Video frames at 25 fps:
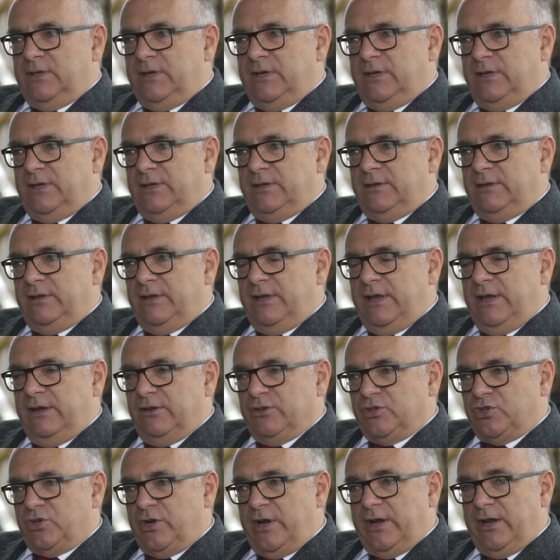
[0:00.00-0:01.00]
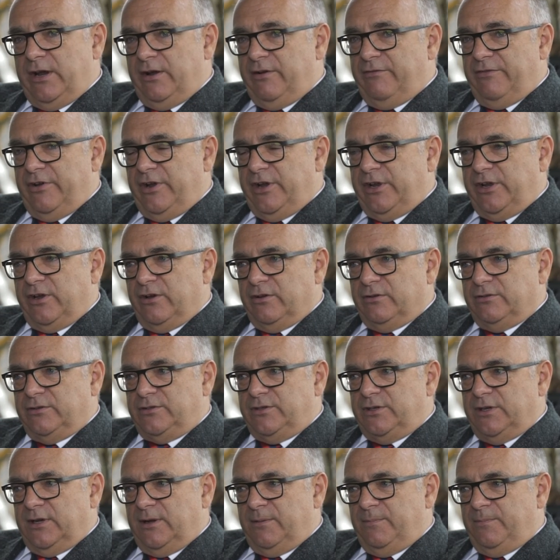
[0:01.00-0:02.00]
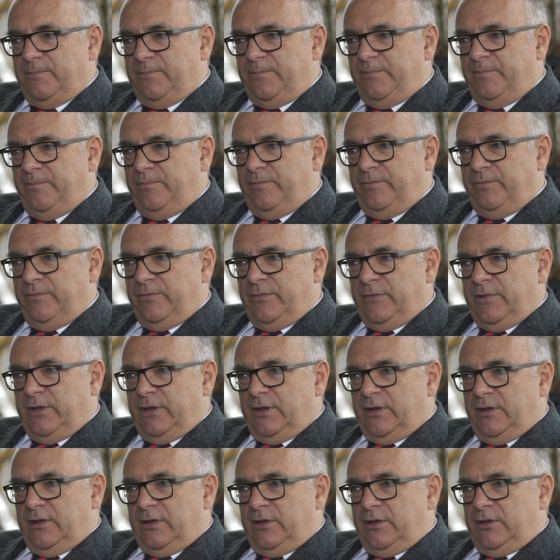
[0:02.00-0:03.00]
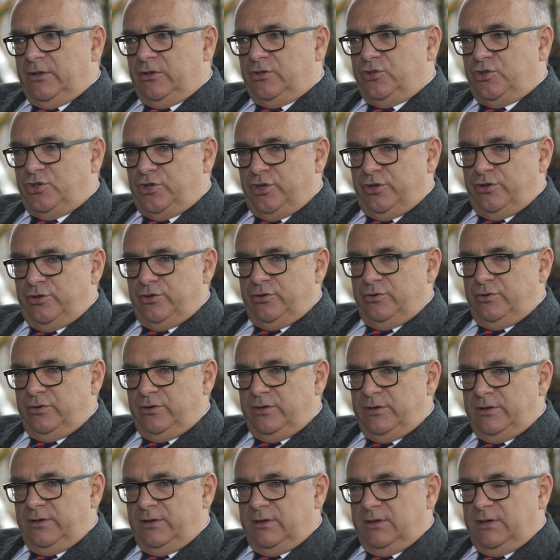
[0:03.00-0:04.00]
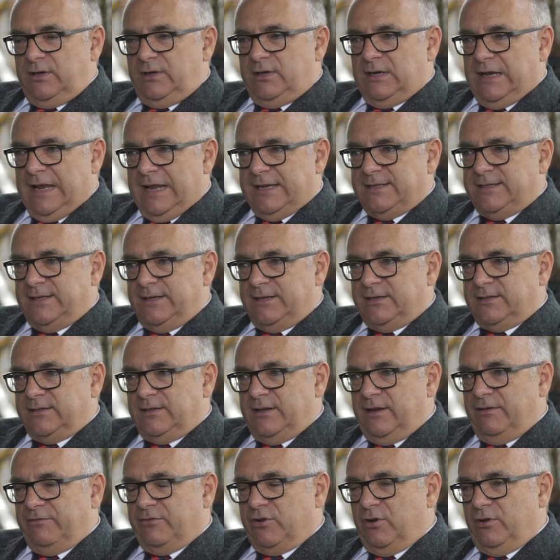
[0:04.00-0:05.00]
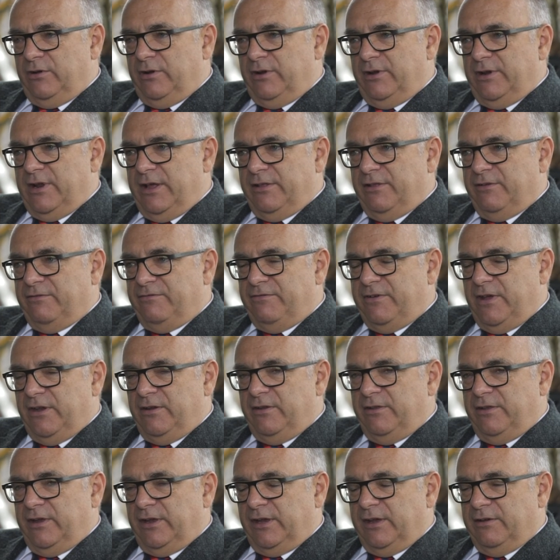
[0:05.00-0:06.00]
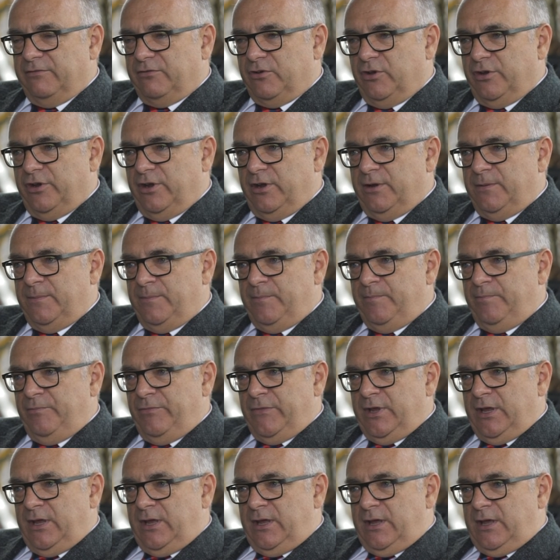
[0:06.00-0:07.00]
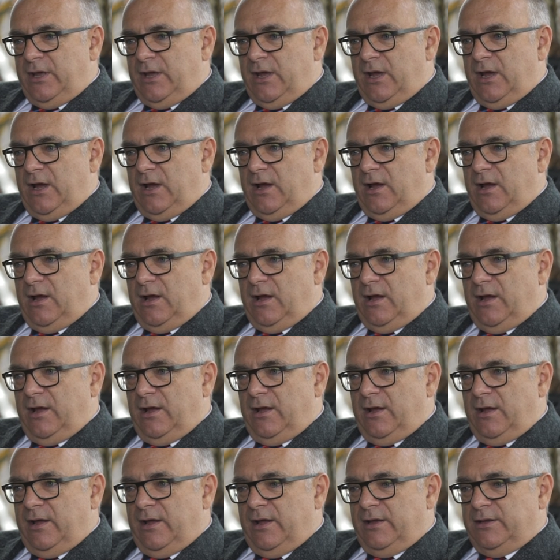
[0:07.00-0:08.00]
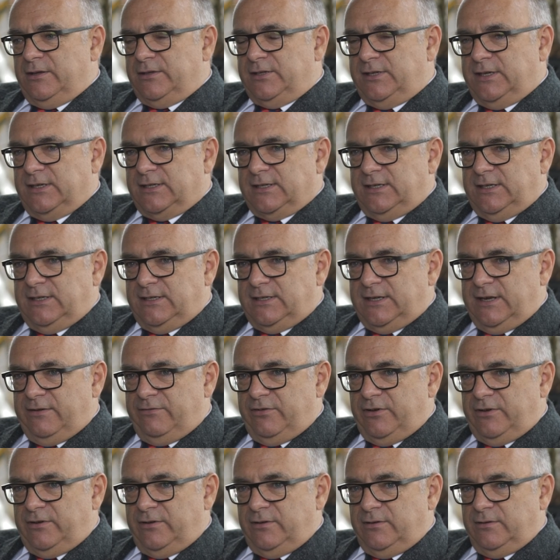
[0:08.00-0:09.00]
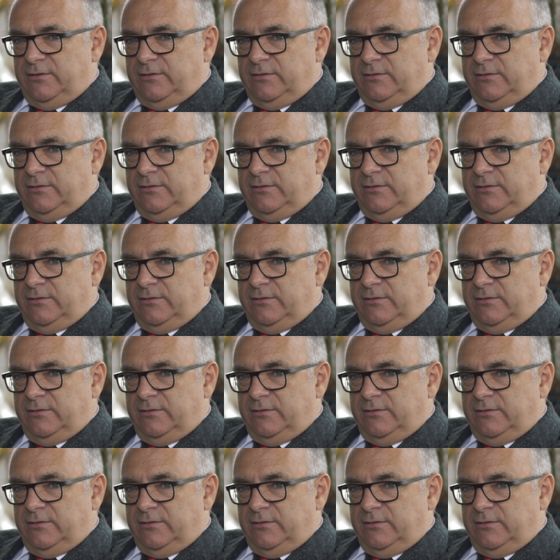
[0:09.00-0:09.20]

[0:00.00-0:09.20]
in Australia, I've only got um, two classics. I've got another fun thing. I've got a uh, 67